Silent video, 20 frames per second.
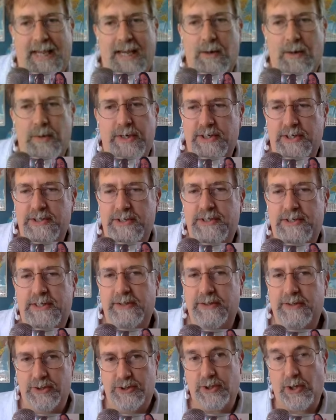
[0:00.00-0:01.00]
We just
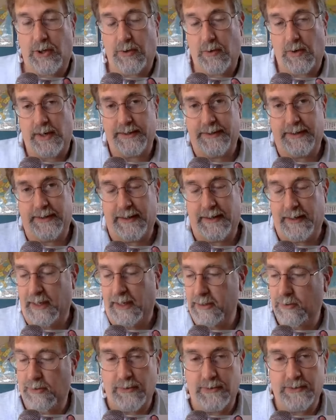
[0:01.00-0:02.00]
did the show on the
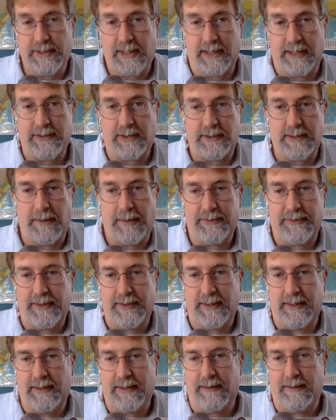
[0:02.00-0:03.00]
uncruise that I talked about,
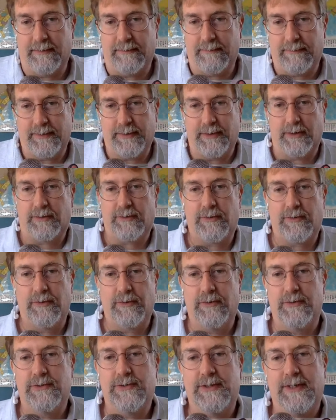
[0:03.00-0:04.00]
the
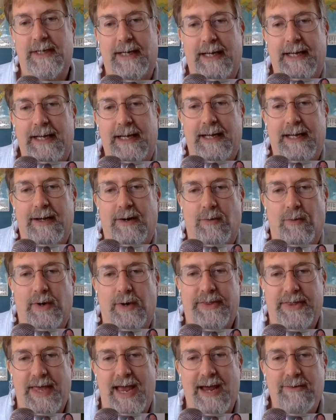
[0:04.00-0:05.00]
cruise
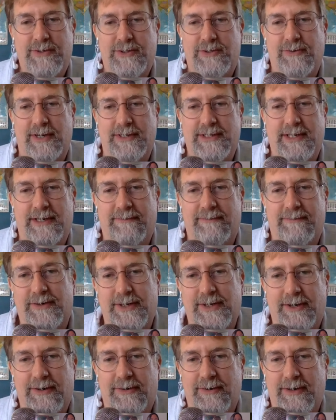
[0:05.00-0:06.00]
without dressing for
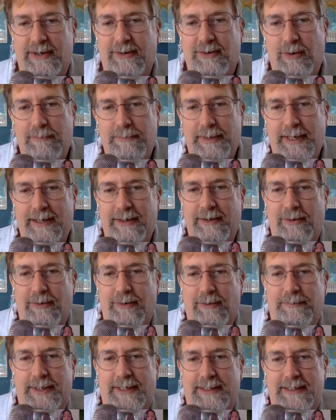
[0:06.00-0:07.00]
dinner and no
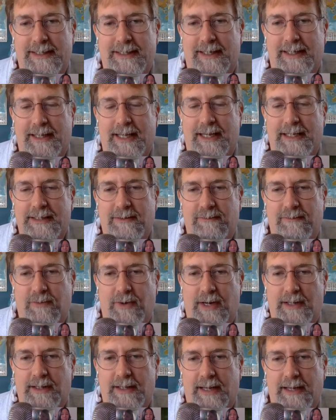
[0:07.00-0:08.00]
bingo, but lots of
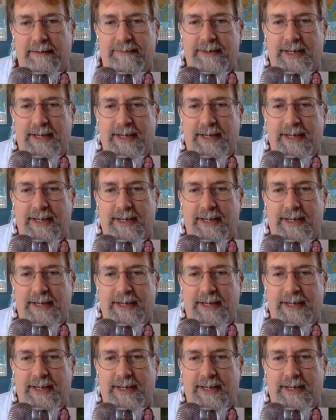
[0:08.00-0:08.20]
wildlife